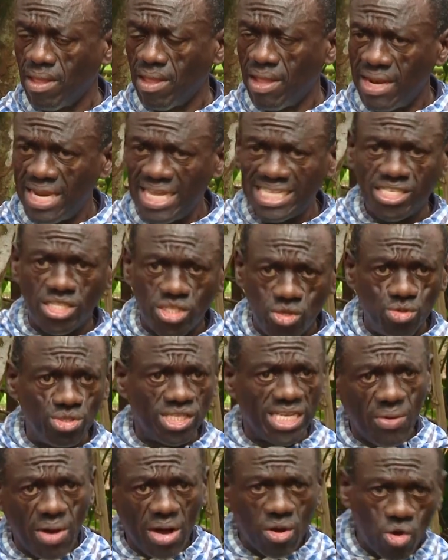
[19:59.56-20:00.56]
let's use
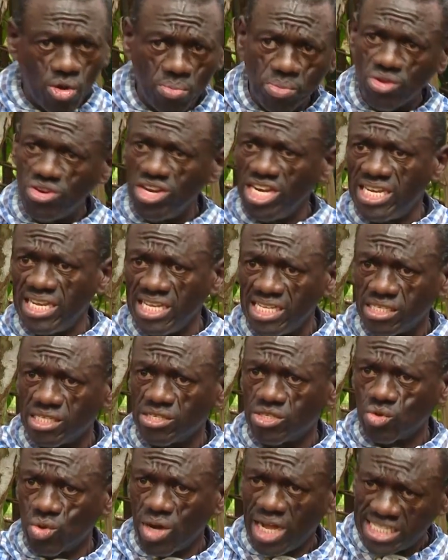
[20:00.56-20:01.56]
our communities
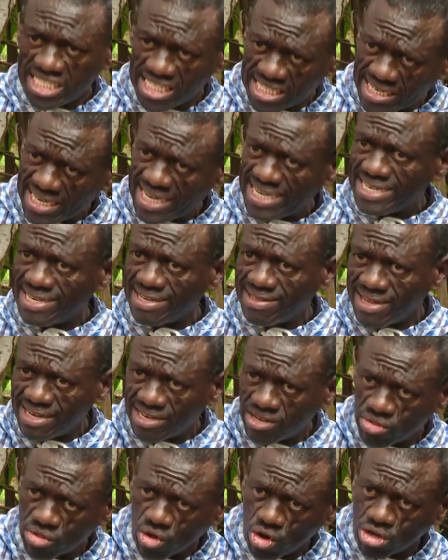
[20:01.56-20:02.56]
to agitate that
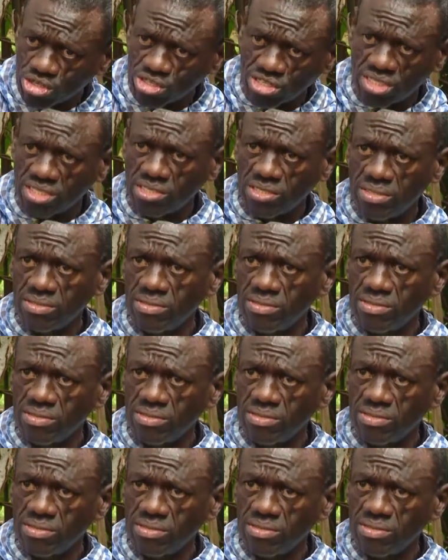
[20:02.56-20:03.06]
those